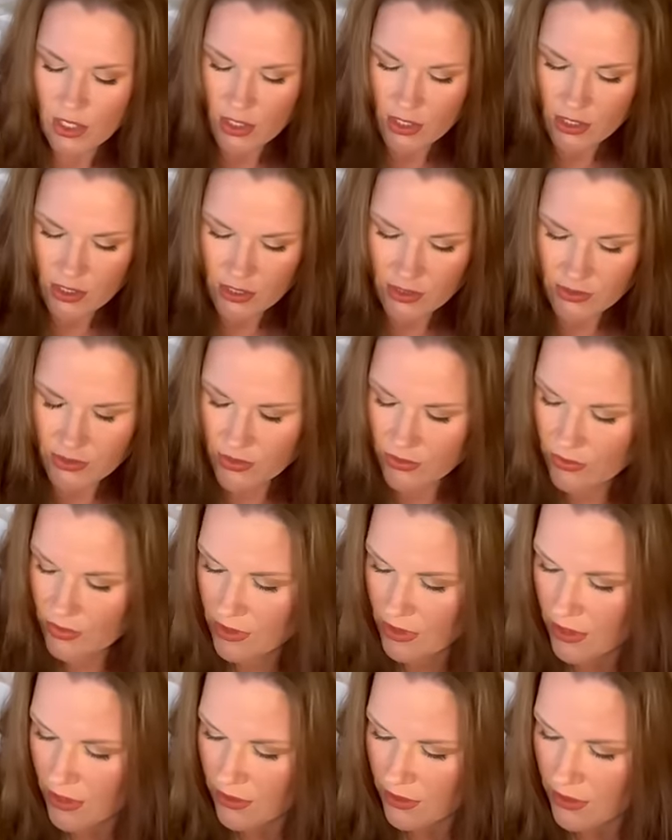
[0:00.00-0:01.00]
It's too
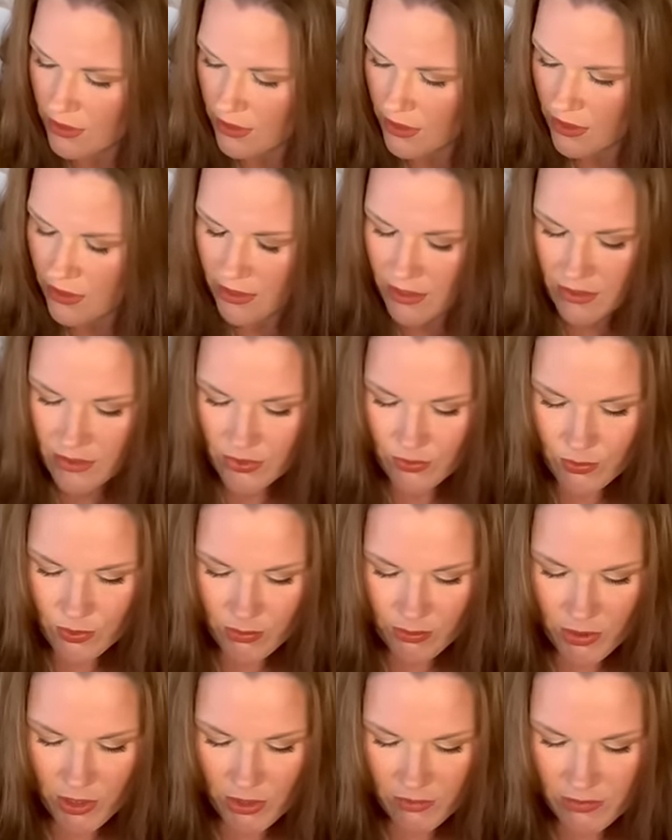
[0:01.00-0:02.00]
stagnant. And that's
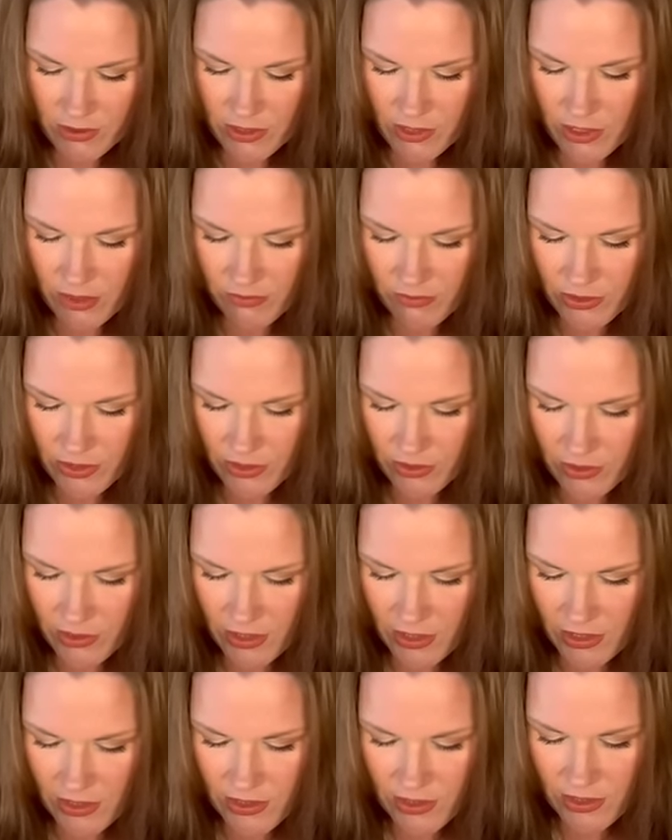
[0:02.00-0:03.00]
what poverty covers here,
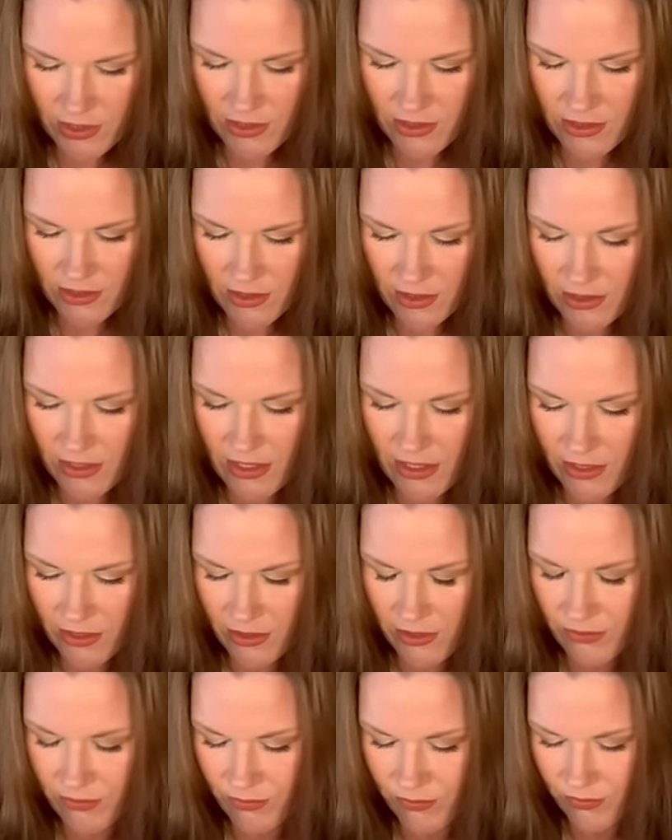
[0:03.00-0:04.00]
guys. It's a
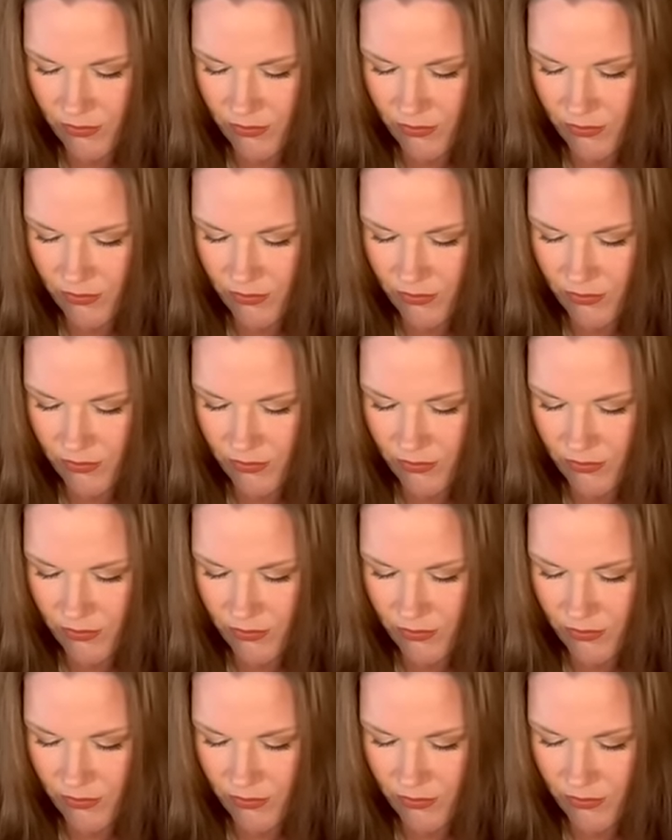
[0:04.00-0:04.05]
lack.